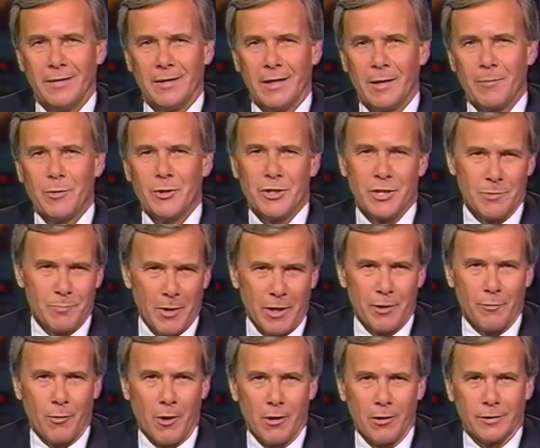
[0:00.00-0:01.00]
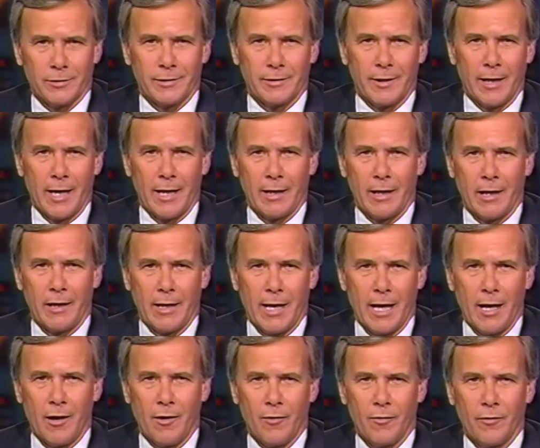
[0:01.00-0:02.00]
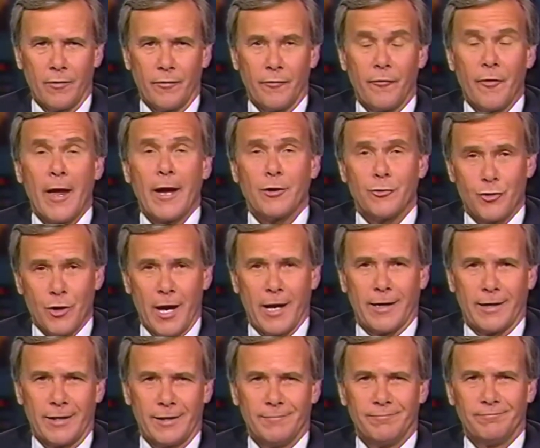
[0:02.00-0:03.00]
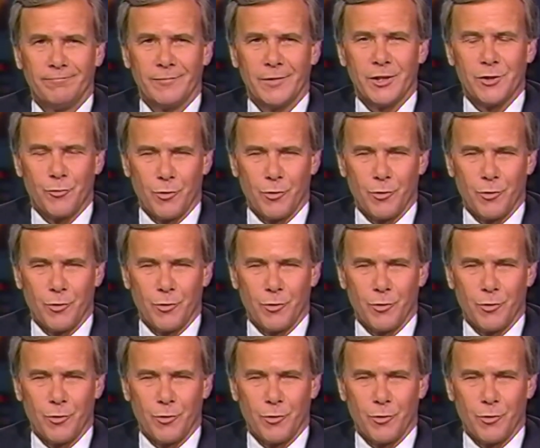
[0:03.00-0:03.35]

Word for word: NBC's Betty Rollin tonight on how that Jackie is